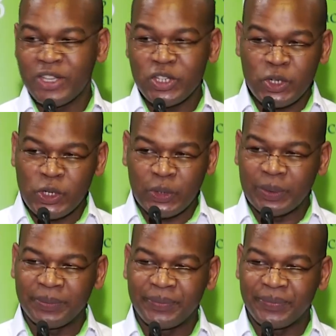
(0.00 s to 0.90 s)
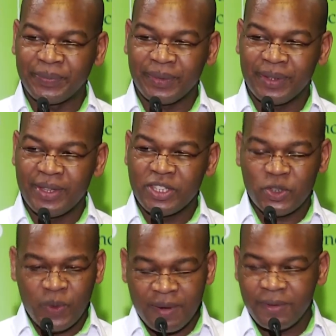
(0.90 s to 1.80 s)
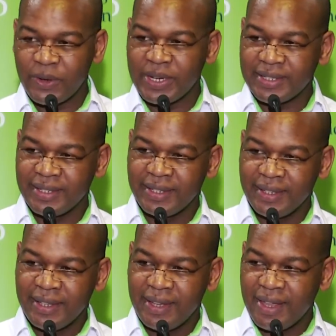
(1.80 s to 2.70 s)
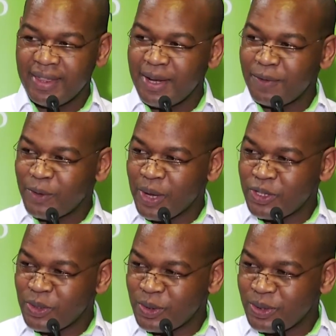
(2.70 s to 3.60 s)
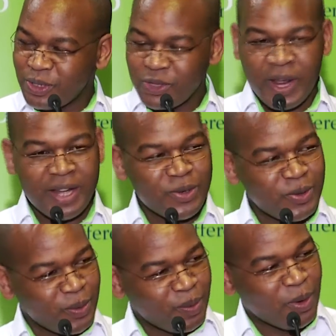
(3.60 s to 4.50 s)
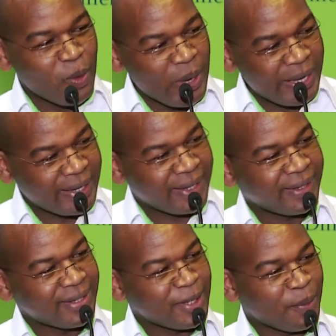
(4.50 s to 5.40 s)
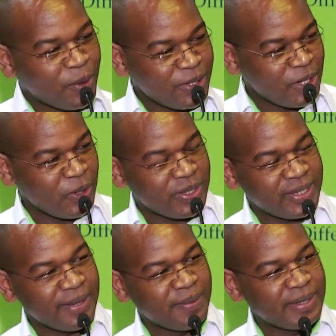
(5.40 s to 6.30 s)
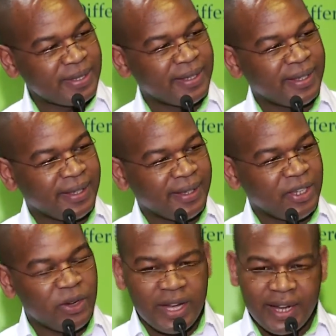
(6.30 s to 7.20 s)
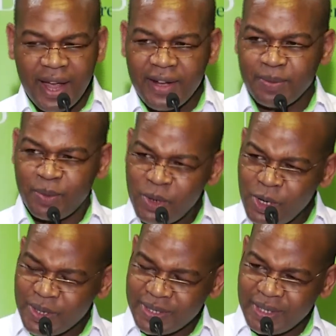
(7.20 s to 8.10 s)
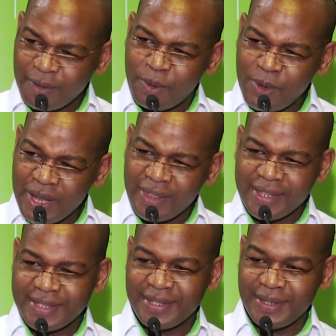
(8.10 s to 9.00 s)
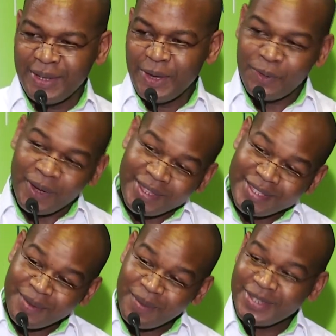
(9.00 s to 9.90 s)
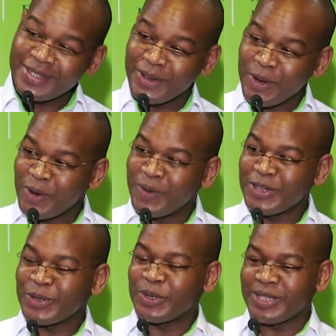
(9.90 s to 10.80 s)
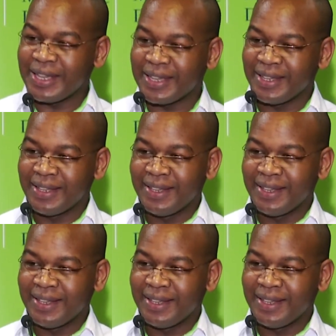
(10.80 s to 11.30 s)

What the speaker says: You don't know. So run for it. And therefore, as you try and do more work, supporting your teams, encourage, pull yourself, pull others. In fact, this is a message that all of us should take.